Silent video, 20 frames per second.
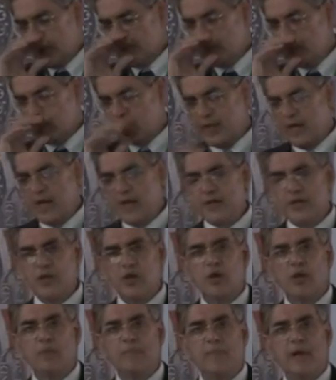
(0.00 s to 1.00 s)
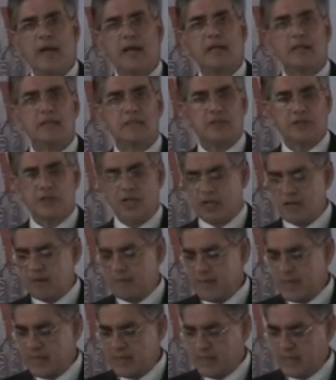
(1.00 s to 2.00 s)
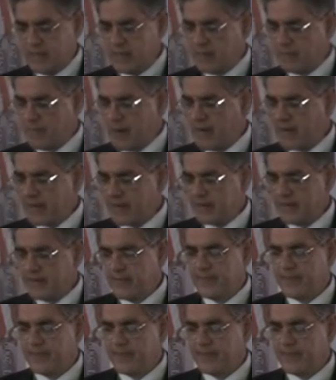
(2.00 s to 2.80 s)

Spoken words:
UK and Europe, and there's a gentleman in America.